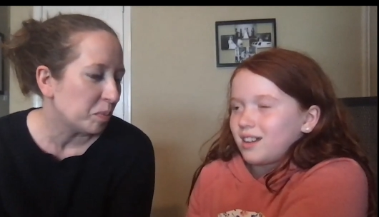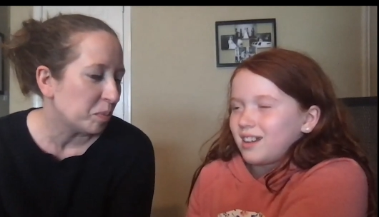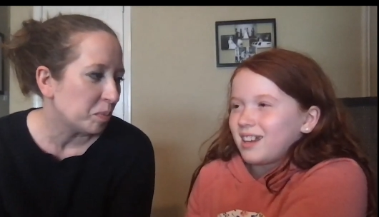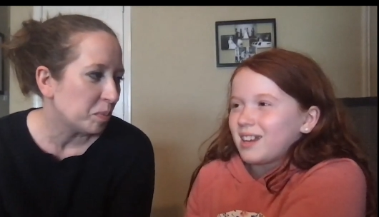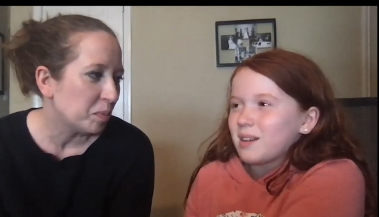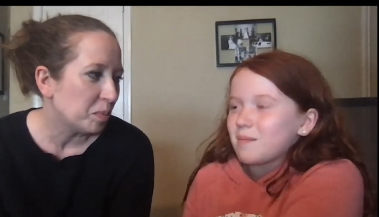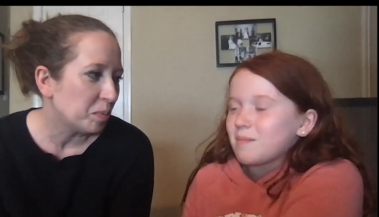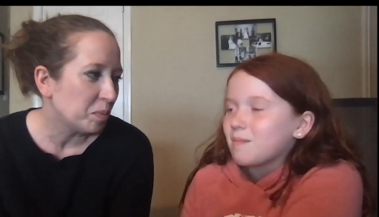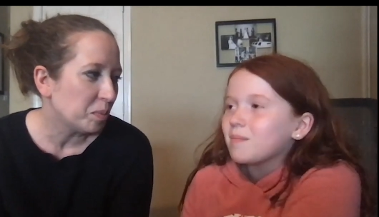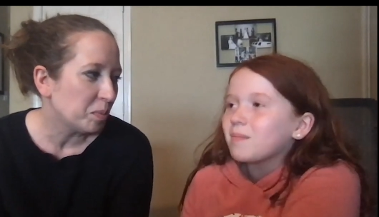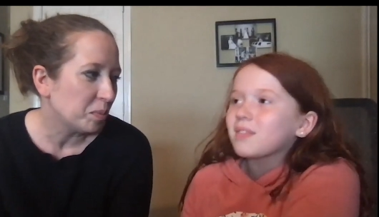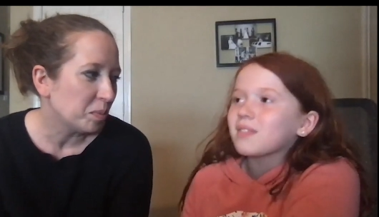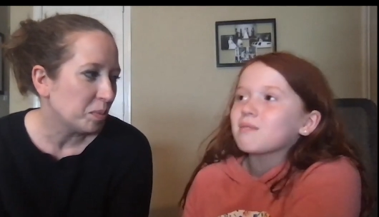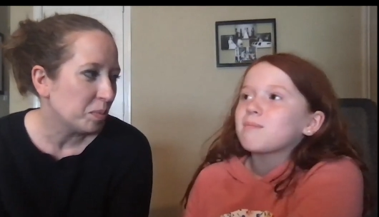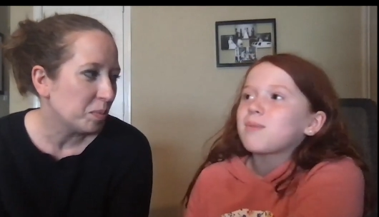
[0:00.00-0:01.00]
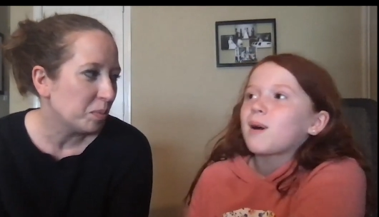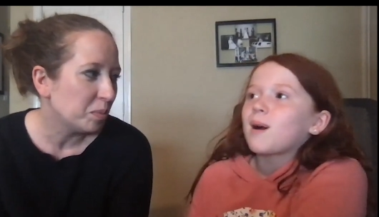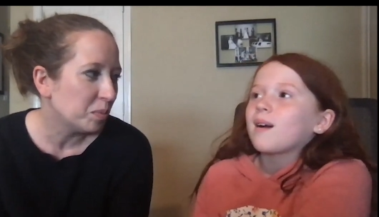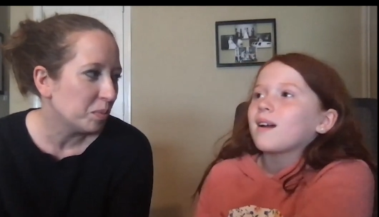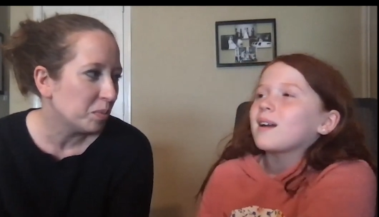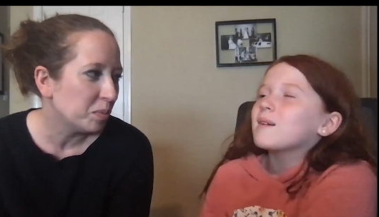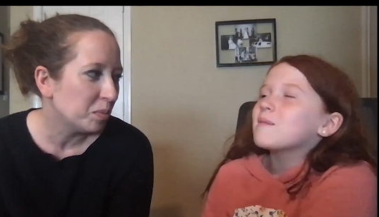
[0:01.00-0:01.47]
Speaker 1: It
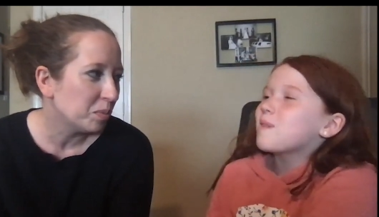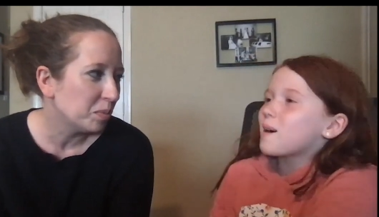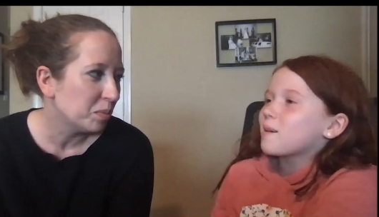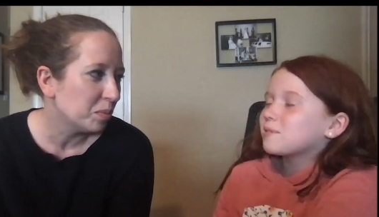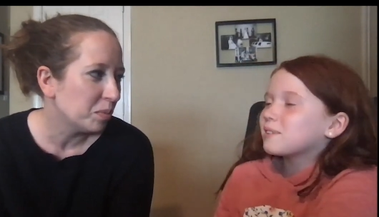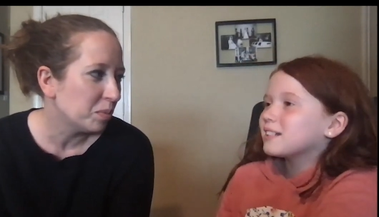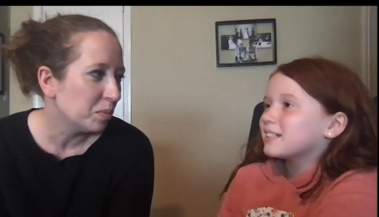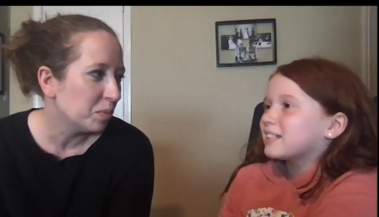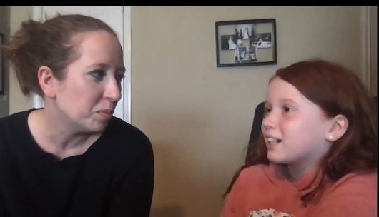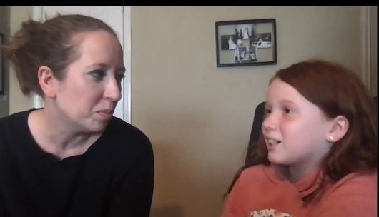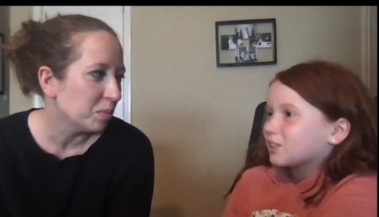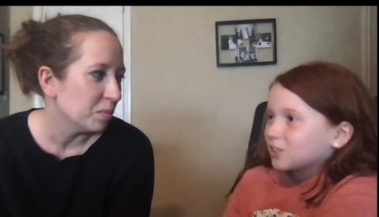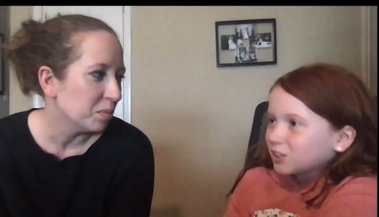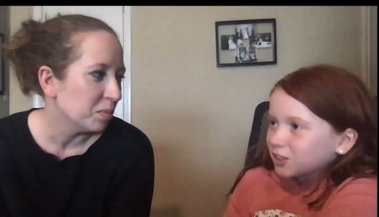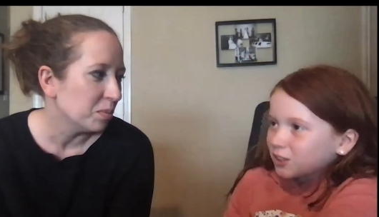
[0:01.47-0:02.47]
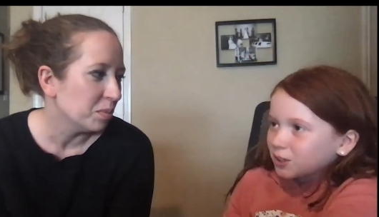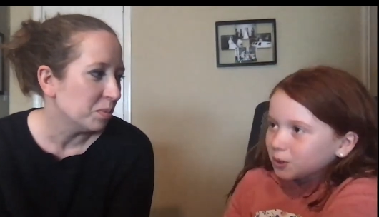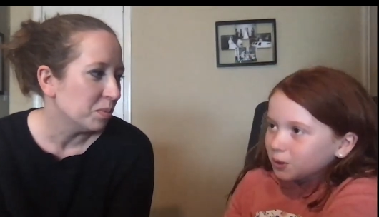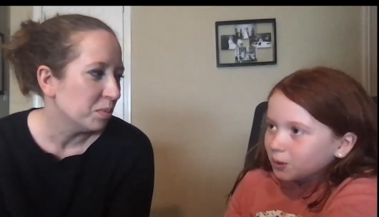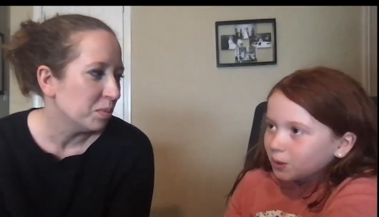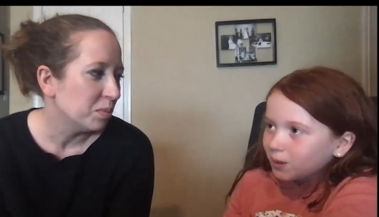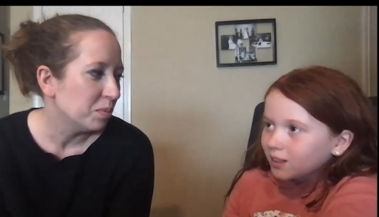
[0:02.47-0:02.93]
probably tells
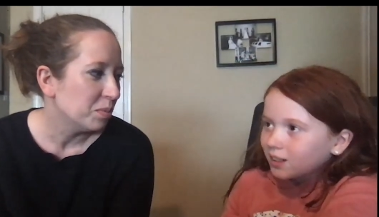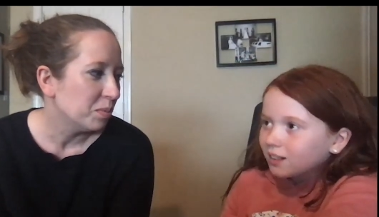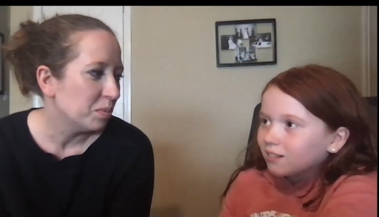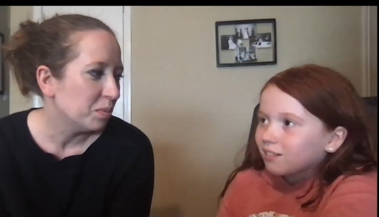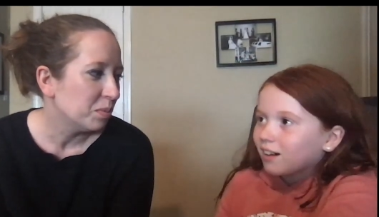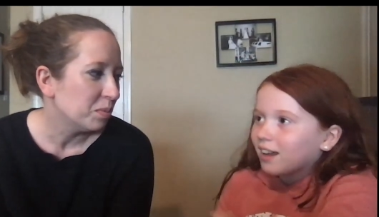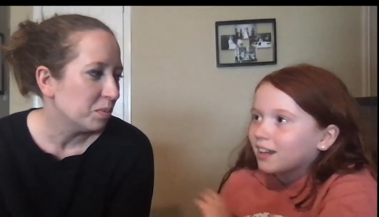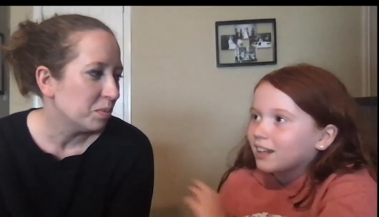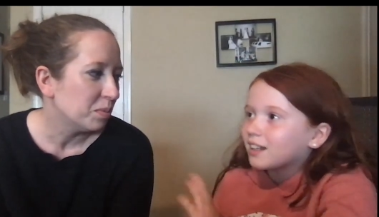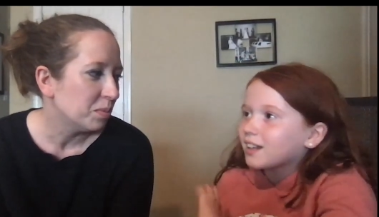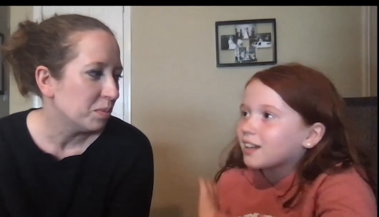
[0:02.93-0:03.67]
you, like,